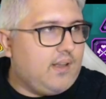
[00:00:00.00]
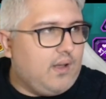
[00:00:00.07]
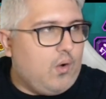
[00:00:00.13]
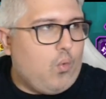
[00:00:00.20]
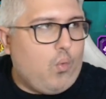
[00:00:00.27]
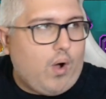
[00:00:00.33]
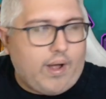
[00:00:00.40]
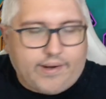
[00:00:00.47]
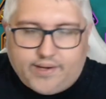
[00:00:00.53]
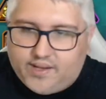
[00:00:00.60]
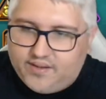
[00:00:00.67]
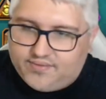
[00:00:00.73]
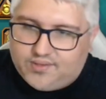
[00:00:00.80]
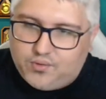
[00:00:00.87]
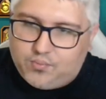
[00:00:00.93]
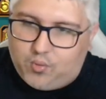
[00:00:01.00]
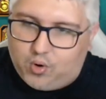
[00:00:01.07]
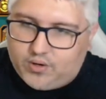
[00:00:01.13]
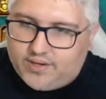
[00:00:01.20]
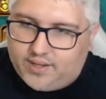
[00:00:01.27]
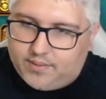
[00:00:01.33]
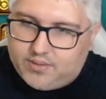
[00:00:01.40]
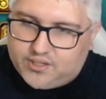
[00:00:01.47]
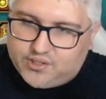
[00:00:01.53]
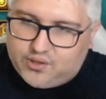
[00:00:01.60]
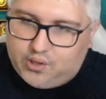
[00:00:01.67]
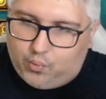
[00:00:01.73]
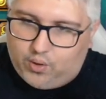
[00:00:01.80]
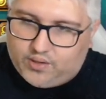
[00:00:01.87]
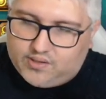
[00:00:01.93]
One gives you more damage, the
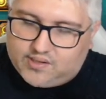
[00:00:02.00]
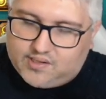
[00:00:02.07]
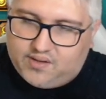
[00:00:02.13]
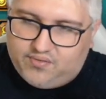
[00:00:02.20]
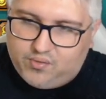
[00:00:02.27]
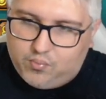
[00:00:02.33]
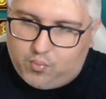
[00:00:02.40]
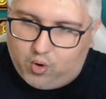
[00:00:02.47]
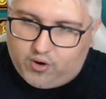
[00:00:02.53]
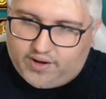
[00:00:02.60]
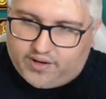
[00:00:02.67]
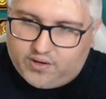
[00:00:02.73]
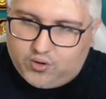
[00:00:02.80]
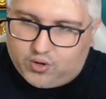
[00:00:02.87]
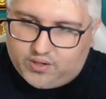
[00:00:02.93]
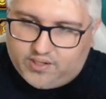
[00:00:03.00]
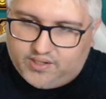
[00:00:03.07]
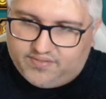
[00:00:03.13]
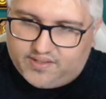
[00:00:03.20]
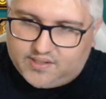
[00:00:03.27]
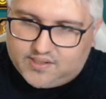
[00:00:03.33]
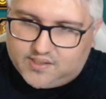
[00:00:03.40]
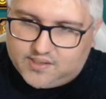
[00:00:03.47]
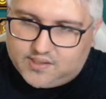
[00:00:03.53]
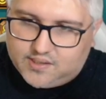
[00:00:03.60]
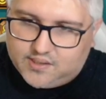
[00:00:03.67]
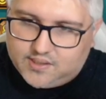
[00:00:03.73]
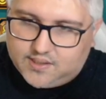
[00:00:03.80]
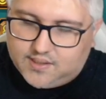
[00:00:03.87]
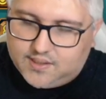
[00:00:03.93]
ones give you more ignore defense.
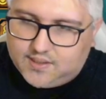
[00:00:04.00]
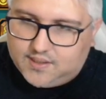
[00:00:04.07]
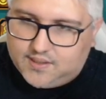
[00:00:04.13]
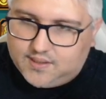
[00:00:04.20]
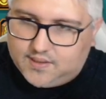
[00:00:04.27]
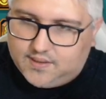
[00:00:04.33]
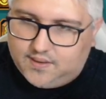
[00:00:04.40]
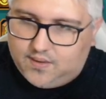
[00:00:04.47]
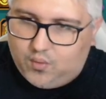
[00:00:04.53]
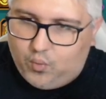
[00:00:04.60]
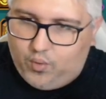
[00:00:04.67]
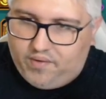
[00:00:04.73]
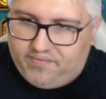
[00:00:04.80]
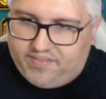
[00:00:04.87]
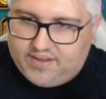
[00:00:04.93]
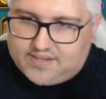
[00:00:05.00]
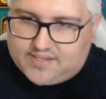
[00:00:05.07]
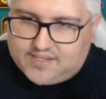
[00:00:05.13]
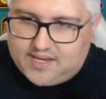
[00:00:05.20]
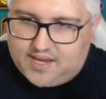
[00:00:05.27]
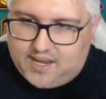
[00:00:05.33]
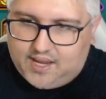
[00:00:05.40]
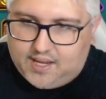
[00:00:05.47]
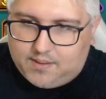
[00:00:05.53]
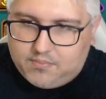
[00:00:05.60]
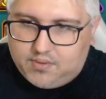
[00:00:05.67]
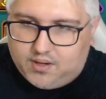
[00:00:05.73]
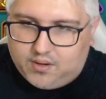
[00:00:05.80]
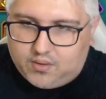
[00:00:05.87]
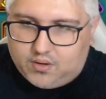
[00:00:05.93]
With the
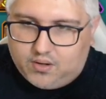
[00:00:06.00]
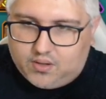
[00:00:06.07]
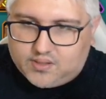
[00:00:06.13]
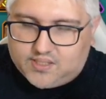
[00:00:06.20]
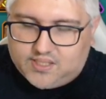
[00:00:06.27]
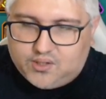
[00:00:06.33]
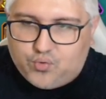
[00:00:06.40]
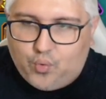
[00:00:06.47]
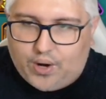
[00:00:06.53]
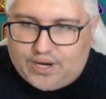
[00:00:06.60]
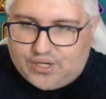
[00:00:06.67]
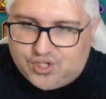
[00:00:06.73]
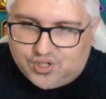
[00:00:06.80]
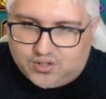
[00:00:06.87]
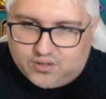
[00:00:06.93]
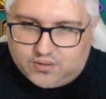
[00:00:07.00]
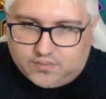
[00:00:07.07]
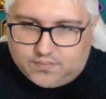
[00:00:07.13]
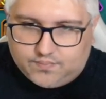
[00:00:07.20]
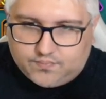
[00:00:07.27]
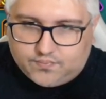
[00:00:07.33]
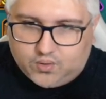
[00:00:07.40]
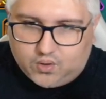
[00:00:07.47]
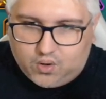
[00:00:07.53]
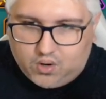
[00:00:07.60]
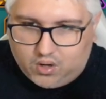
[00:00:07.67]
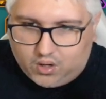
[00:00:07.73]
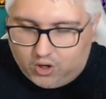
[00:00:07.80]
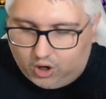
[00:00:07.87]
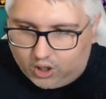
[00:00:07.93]
same situation.
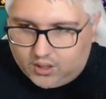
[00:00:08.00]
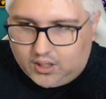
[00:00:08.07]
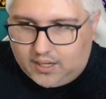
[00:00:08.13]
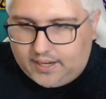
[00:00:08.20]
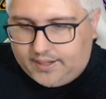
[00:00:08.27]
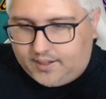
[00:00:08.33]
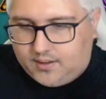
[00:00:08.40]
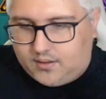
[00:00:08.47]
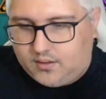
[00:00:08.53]
Godlike